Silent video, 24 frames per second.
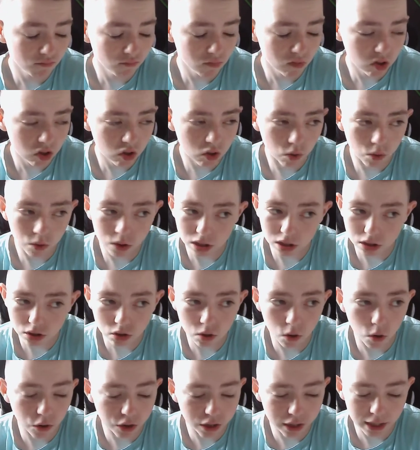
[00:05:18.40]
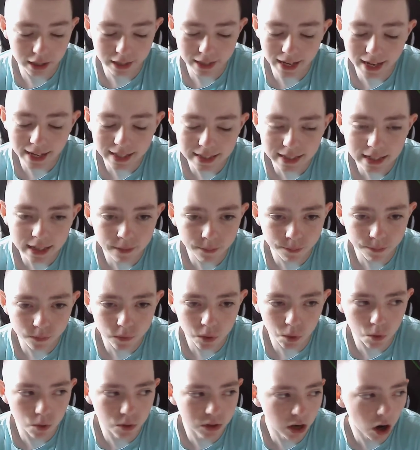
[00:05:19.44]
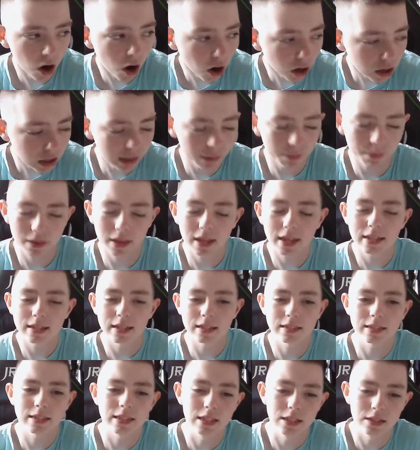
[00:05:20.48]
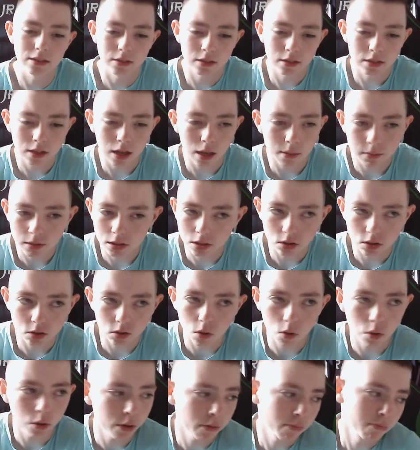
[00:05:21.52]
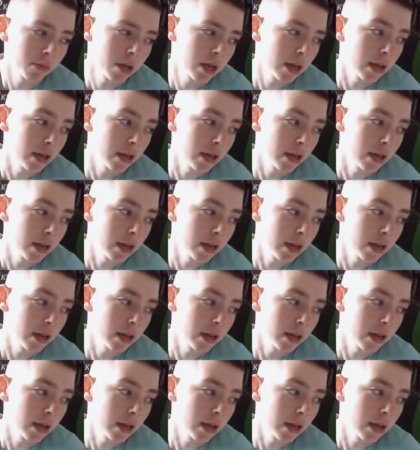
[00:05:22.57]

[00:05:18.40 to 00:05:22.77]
So you're talking a Yeti who's hardly played this season. I mean, you're talking,